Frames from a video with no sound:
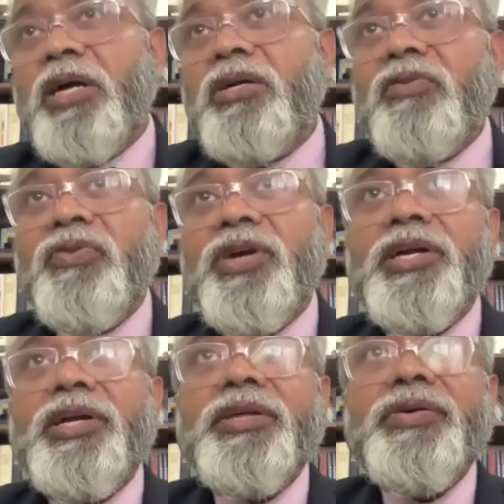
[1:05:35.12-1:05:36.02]
part of
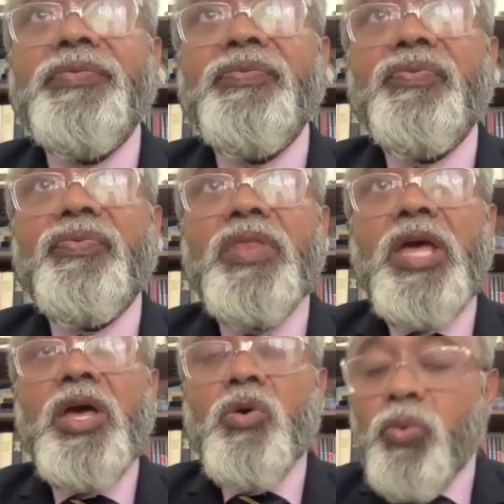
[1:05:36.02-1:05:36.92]
it
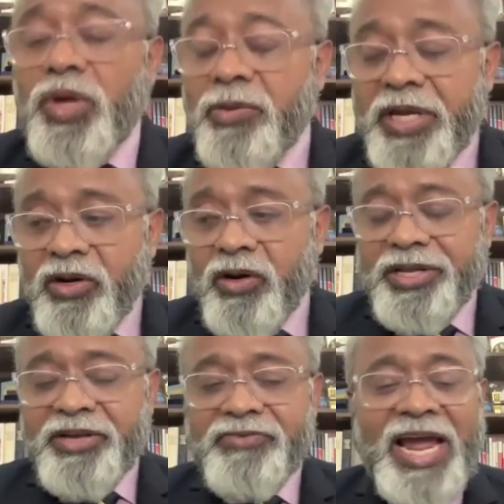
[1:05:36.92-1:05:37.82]
we may
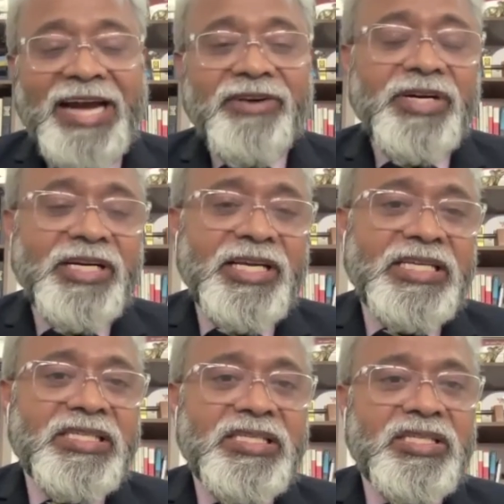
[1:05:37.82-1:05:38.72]
not have
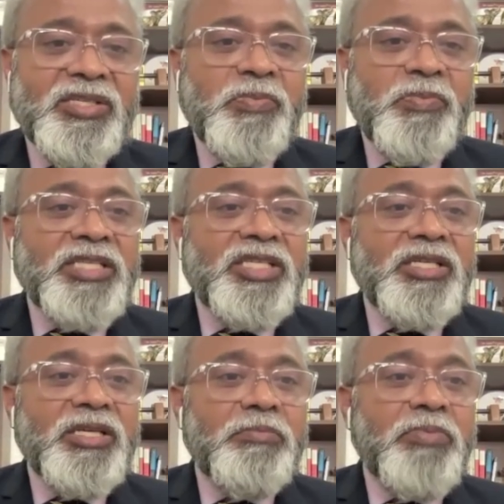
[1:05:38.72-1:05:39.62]
advertised this
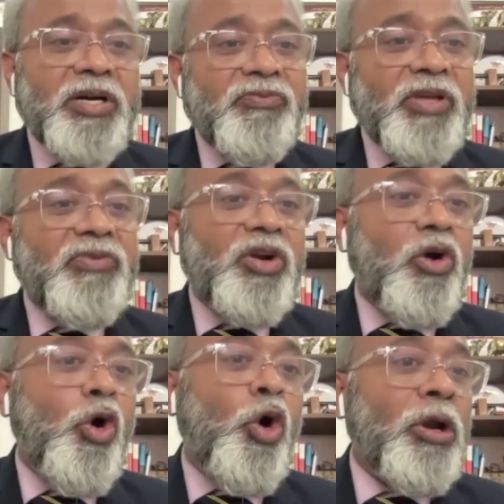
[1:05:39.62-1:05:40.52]
much but we
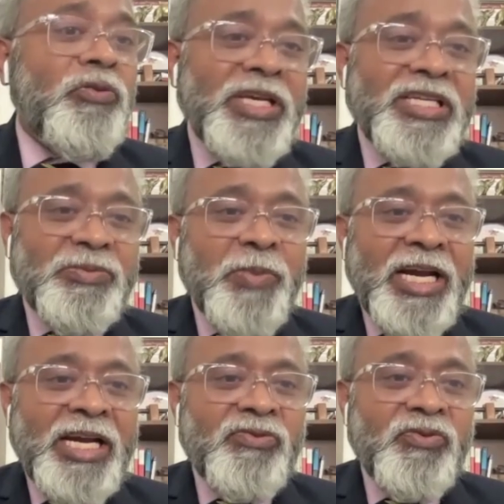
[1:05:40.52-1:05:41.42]
were always
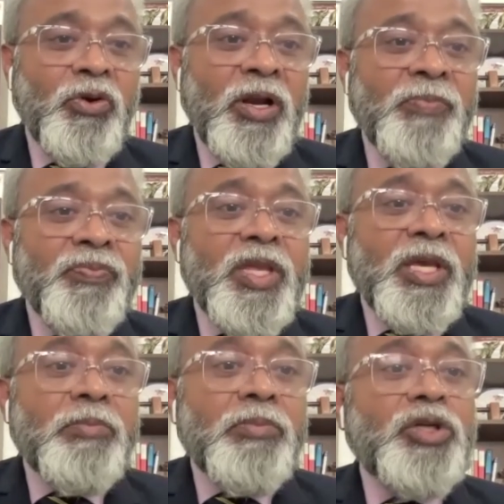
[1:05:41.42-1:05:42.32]
mindful
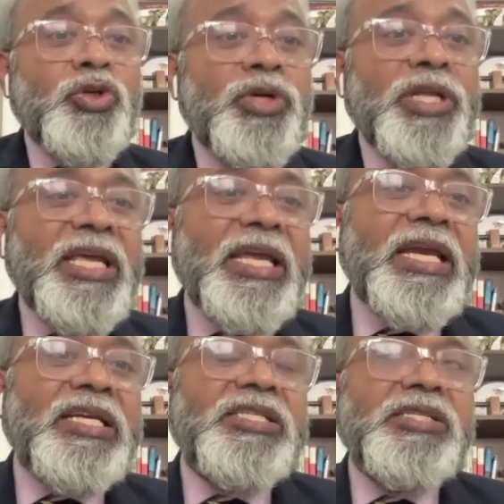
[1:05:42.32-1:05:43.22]
but today
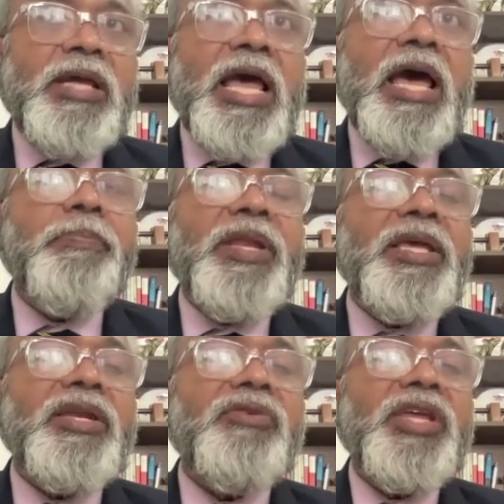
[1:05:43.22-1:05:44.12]
it's
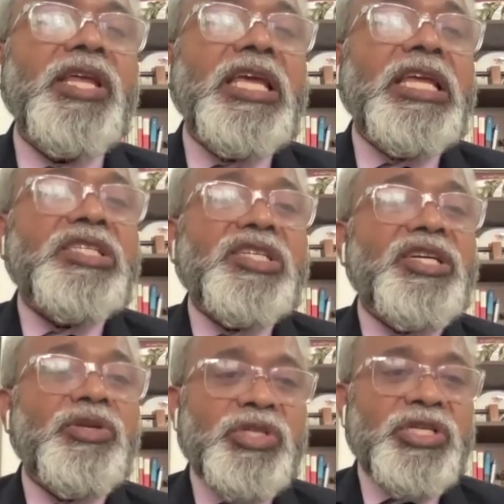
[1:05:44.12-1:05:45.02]
happening in a very
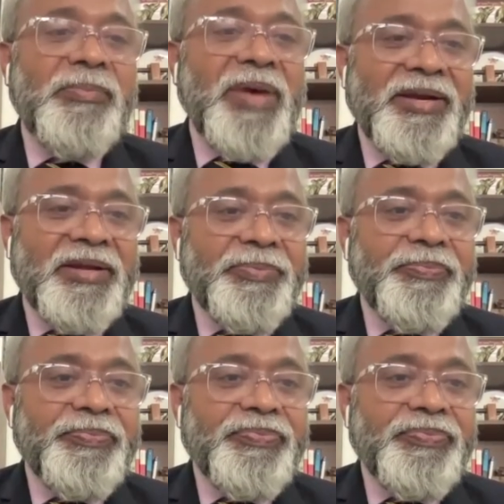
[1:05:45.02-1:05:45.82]
institutional manner